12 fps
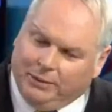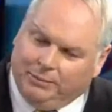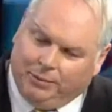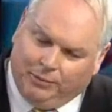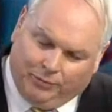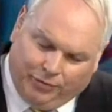
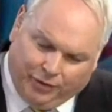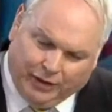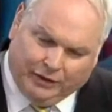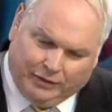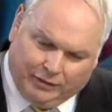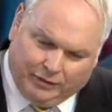people
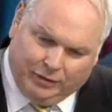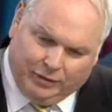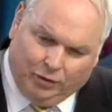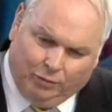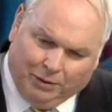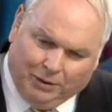think that
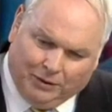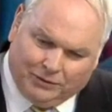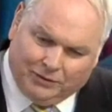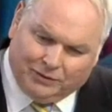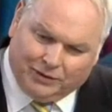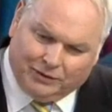your
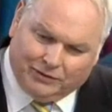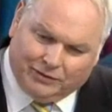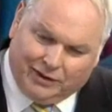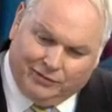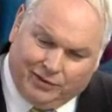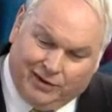party is
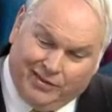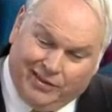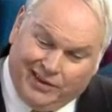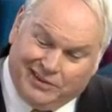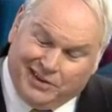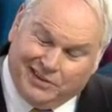unsavoury and
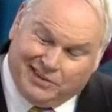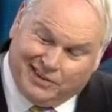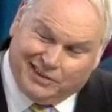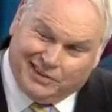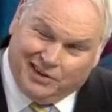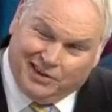they don't think that